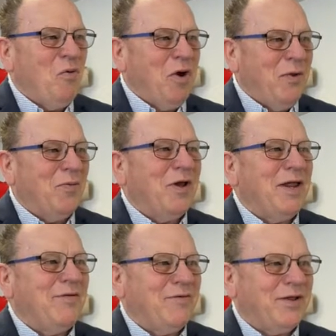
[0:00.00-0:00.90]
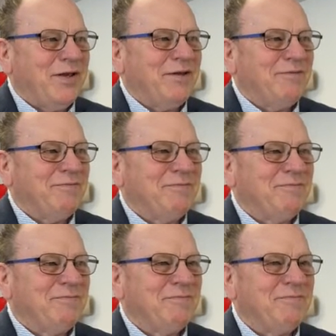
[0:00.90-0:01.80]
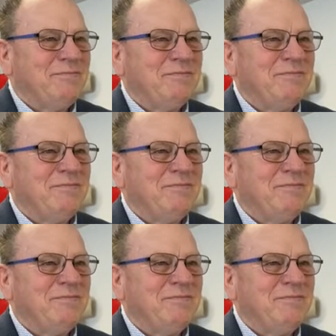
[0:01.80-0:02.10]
we believe it. Amen.